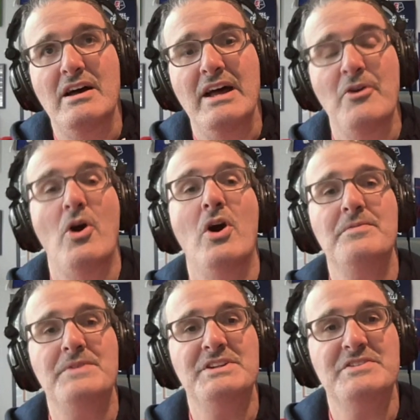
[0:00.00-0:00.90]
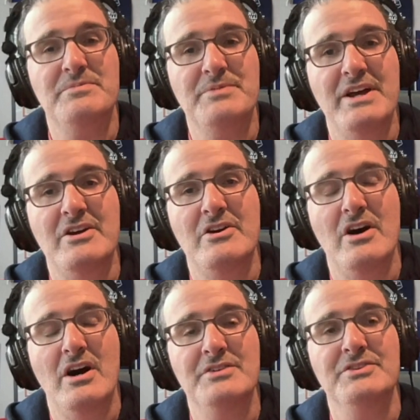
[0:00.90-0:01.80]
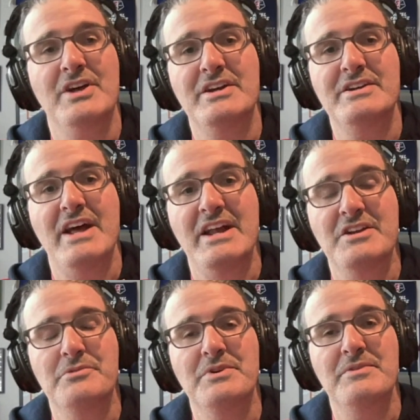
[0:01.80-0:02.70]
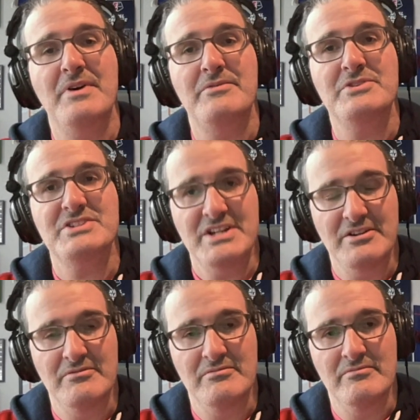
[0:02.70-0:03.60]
an offensive player unlike any we've ever seen.